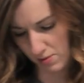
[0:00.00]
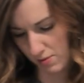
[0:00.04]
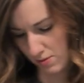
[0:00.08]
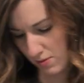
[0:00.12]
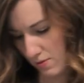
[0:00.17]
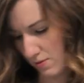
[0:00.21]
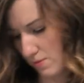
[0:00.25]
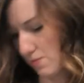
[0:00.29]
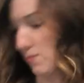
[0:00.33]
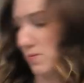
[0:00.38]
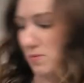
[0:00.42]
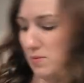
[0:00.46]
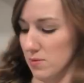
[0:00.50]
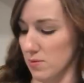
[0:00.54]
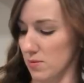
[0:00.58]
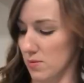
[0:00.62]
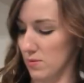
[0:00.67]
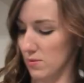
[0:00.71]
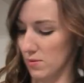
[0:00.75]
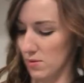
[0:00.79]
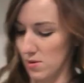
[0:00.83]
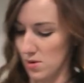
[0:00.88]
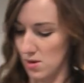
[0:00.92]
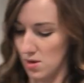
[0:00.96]

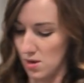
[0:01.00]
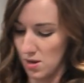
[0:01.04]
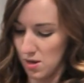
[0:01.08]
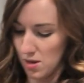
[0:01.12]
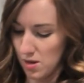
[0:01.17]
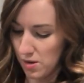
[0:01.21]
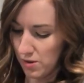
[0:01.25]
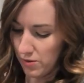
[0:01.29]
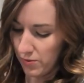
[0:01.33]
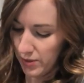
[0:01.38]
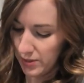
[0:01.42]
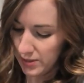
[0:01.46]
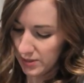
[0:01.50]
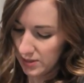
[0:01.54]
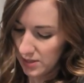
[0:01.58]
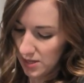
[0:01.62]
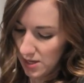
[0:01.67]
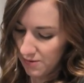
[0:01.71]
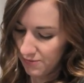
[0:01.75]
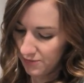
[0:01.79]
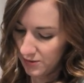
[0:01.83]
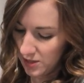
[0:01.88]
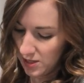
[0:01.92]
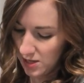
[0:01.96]
And what's
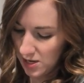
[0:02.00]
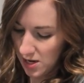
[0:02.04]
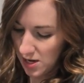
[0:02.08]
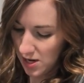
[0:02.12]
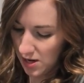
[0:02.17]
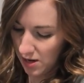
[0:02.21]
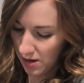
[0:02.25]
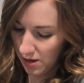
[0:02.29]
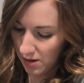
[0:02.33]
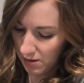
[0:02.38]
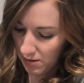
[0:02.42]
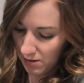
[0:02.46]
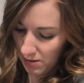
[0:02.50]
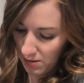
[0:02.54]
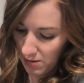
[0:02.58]
left in here